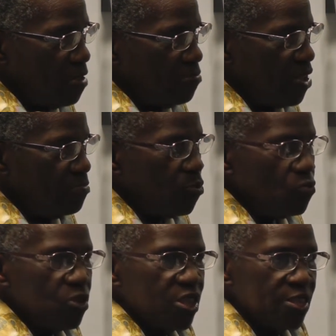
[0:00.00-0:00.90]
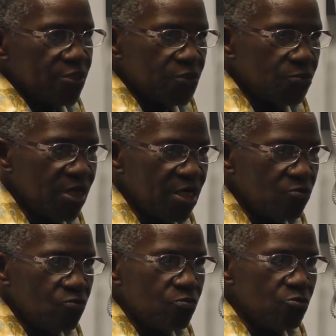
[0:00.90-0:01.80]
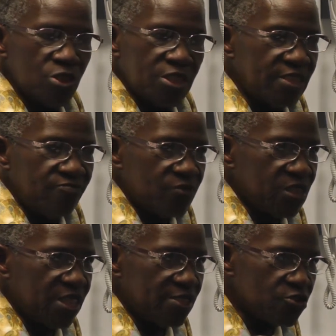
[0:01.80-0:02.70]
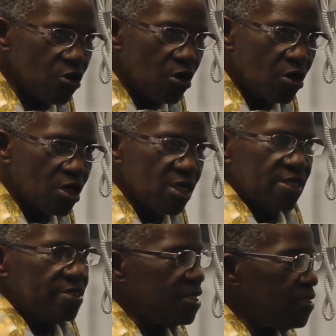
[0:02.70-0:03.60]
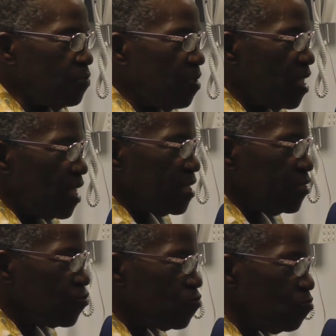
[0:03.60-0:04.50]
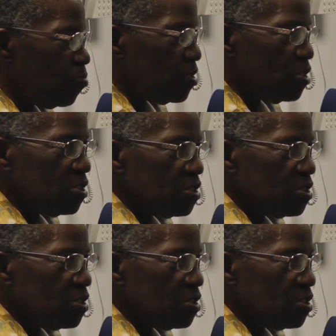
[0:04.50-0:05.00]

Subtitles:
People who didn't swear, who wouldn't even say dog, they swear like a trooper.